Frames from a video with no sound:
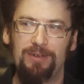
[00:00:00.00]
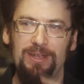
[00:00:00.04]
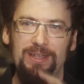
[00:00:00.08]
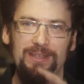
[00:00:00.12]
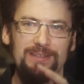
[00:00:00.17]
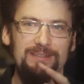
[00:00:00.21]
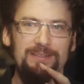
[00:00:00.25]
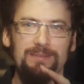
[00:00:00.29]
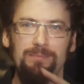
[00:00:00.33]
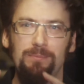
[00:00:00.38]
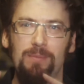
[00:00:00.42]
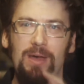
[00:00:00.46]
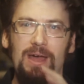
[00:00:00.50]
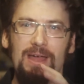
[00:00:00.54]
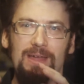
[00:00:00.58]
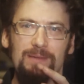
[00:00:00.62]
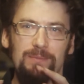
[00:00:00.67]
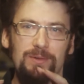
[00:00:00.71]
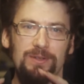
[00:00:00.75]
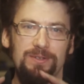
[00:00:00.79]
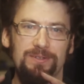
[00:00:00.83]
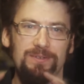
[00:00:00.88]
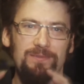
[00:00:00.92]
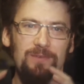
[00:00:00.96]
rent and buy a
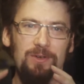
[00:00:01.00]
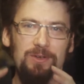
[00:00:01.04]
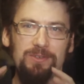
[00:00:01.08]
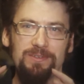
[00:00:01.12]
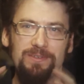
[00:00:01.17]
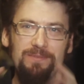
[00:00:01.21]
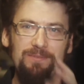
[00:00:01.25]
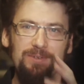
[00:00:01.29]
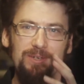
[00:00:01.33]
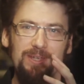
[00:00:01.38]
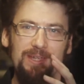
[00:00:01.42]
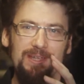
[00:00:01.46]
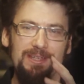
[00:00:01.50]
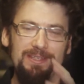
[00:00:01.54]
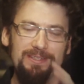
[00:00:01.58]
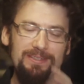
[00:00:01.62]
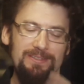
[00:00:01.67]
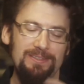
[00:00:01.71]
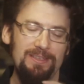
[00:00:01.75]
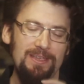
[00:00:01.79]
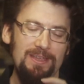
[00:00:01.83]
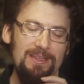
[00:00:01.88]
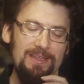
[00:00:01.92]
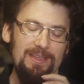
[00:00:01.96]
bunch of our severed
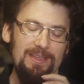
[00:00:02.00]
heads,